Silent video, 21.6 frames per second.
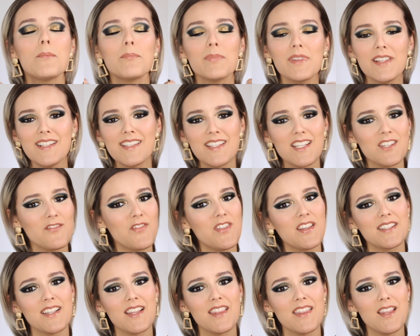please give
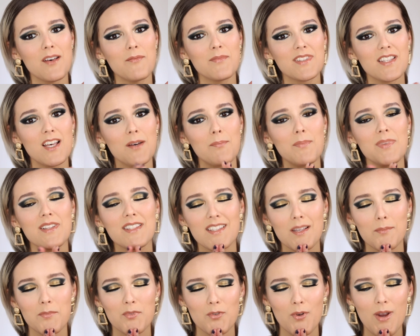this a thumbs up and
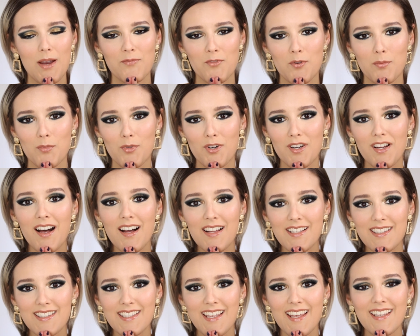subscribe for more
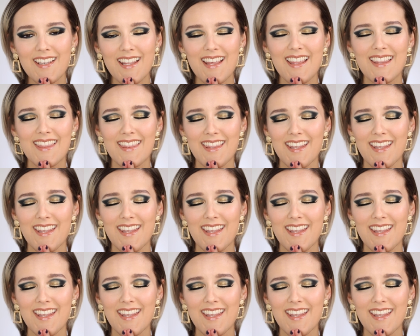content.